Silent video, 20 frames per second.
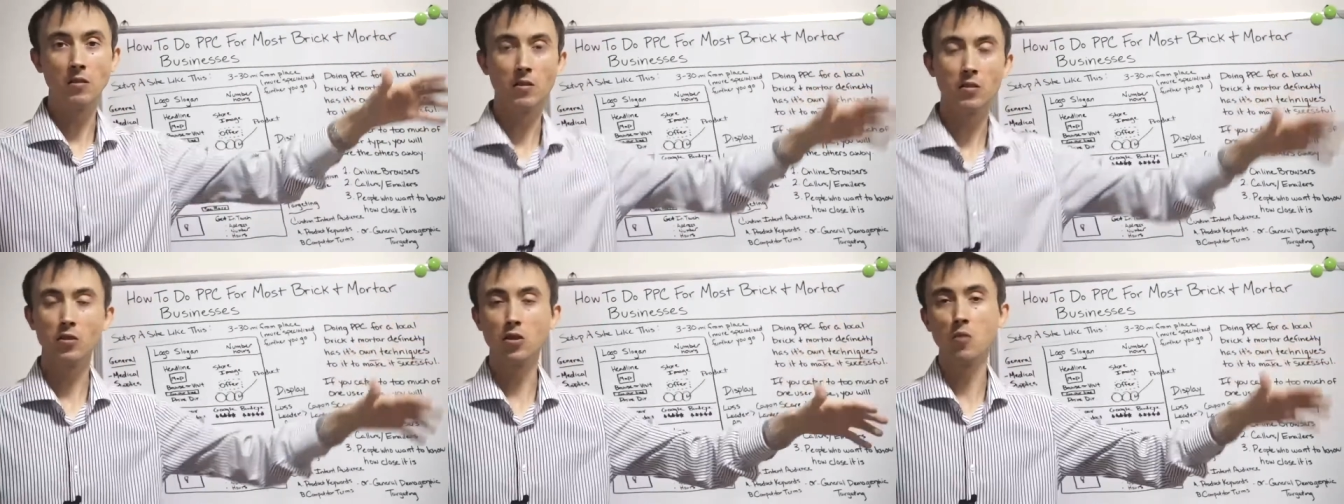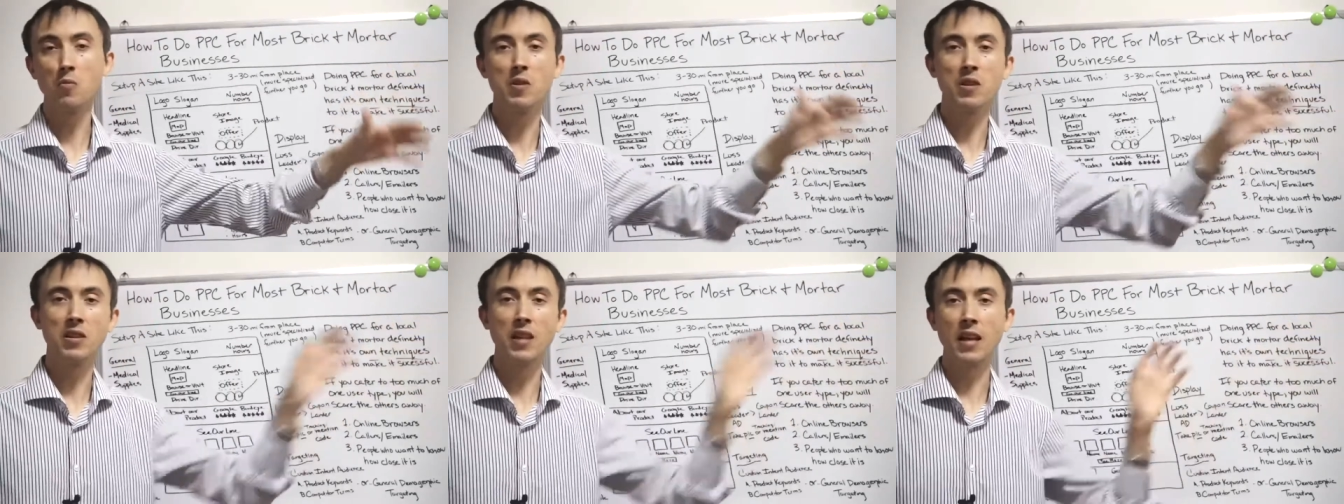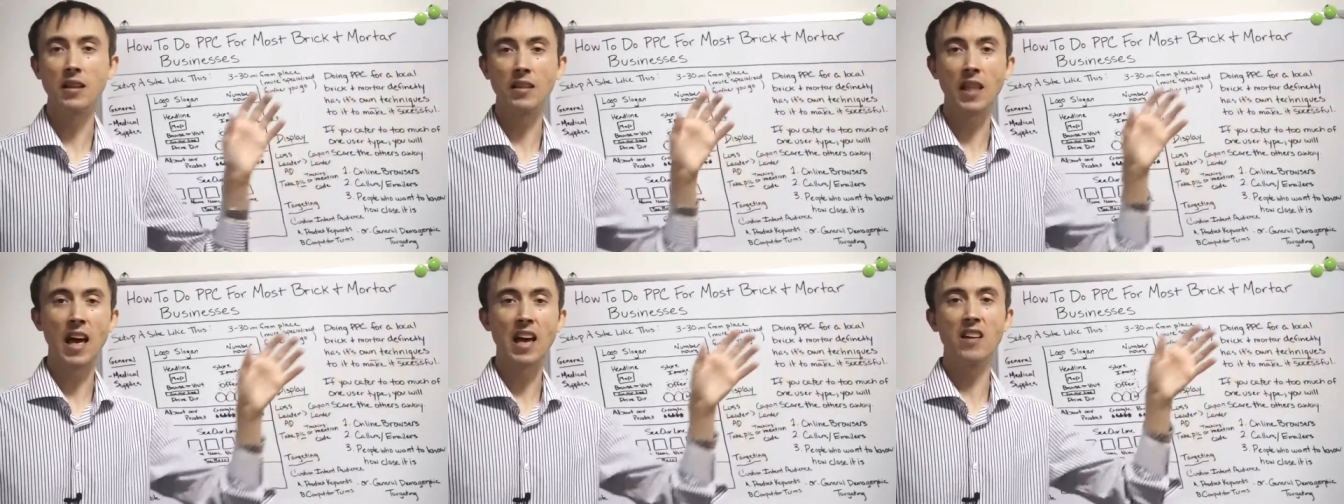assuming
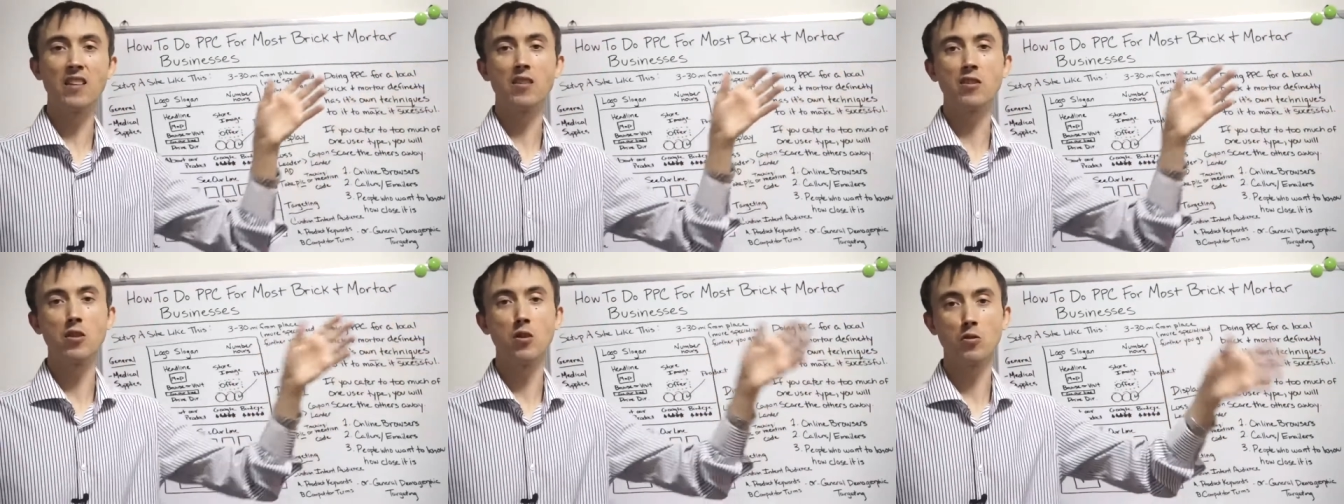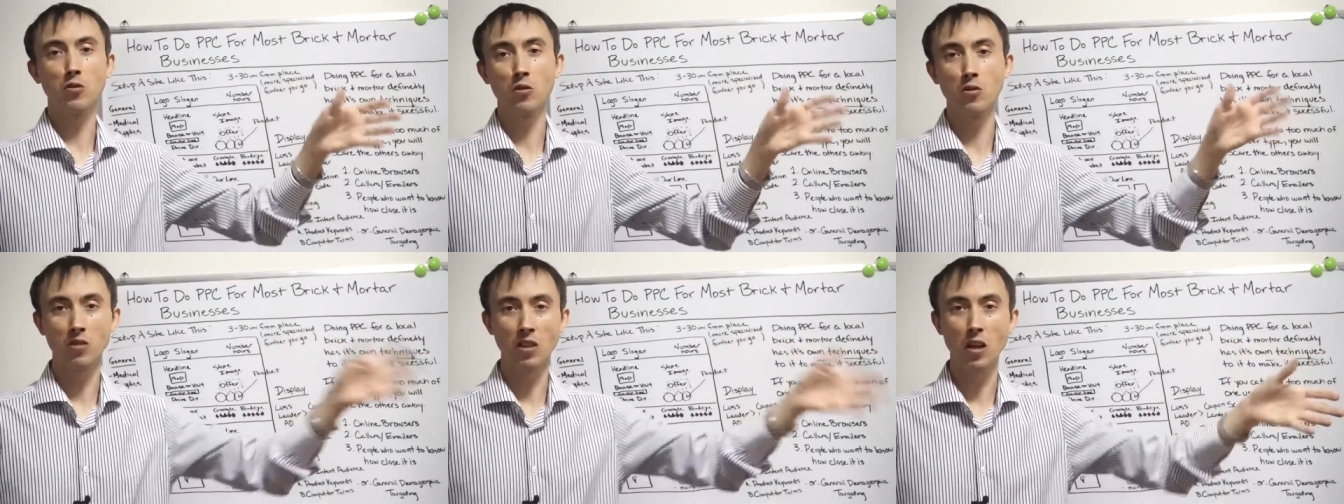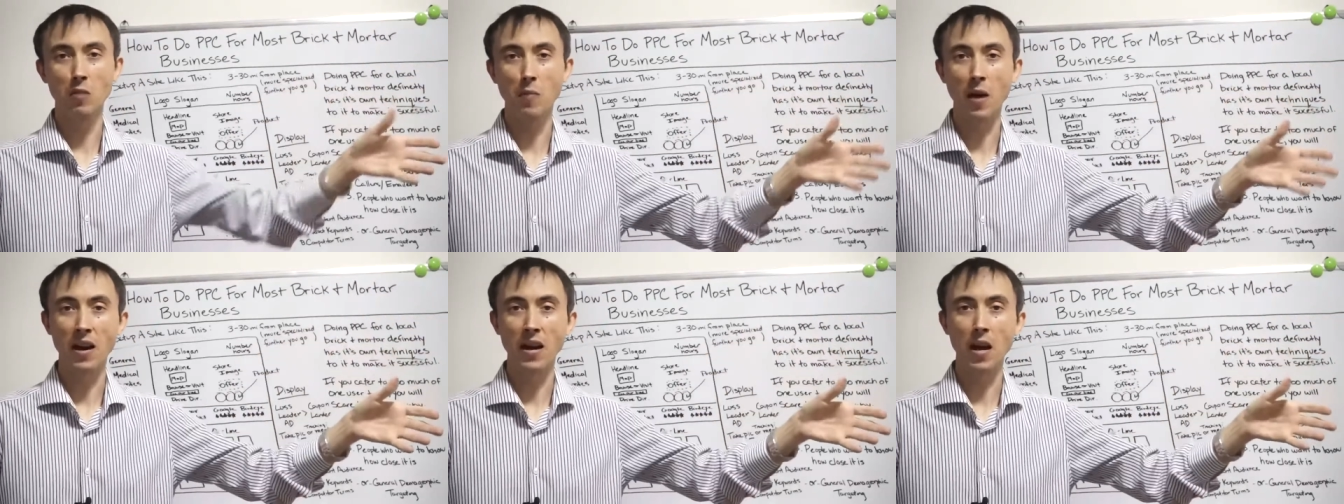that that user's
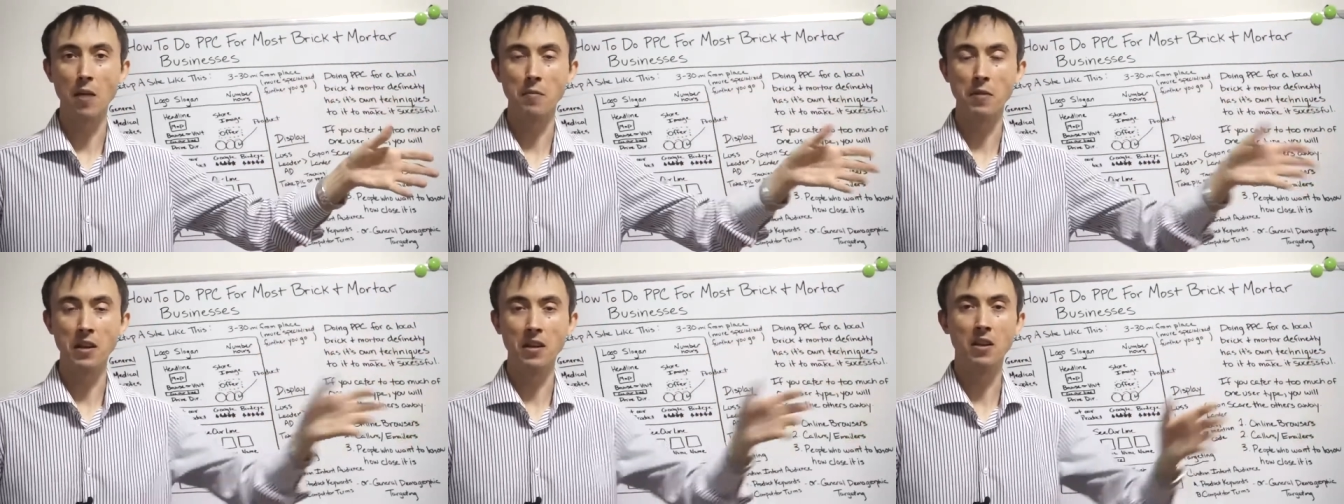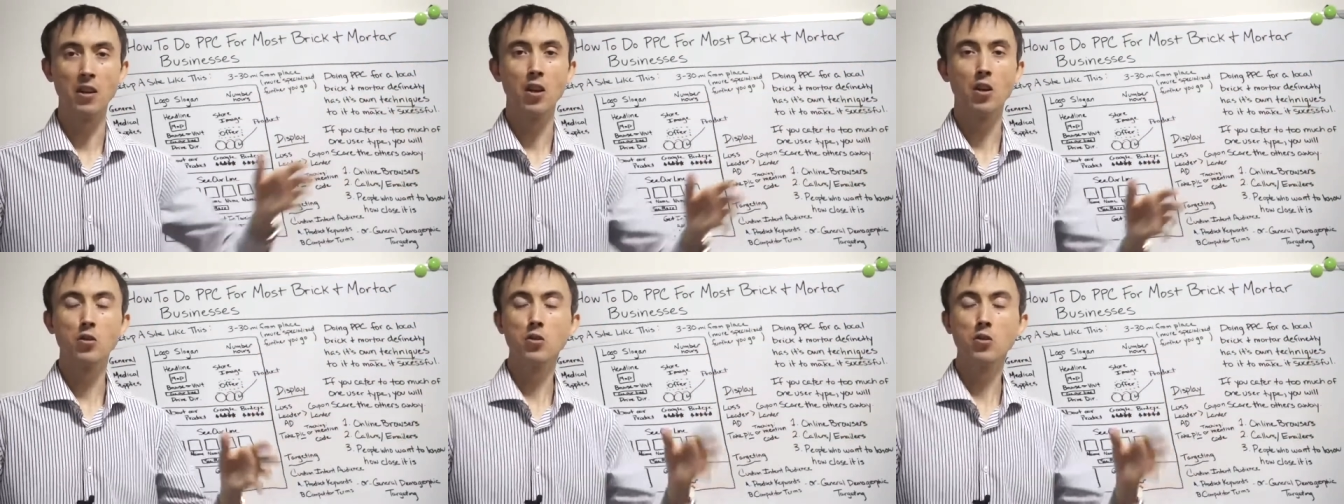in Miami.